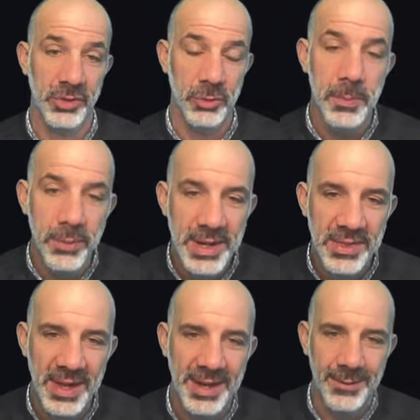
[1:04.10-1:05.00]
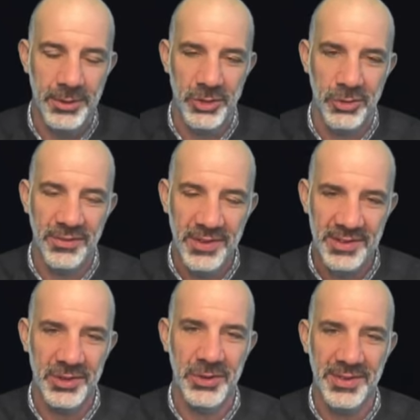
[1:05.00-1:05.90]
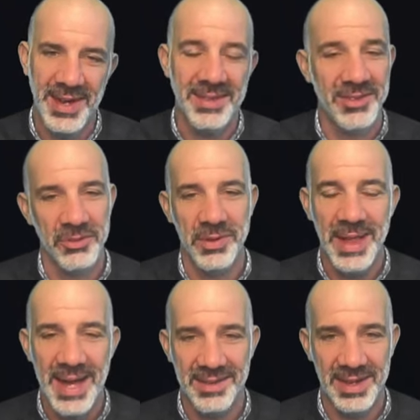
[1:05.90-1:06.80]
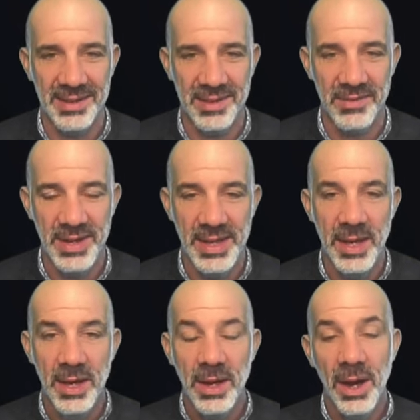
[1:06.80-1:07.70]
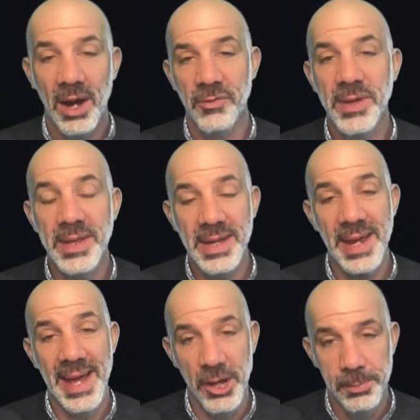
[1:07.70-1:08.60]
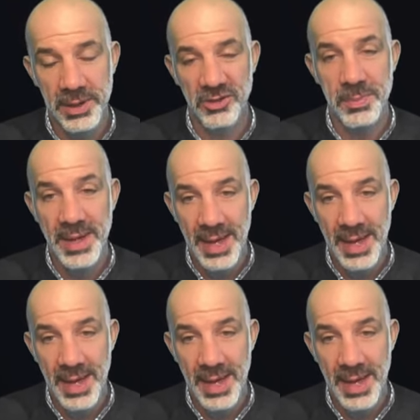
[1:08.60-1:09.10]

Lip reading: through breathing or through a physical tense and relax activity, are really going to help us be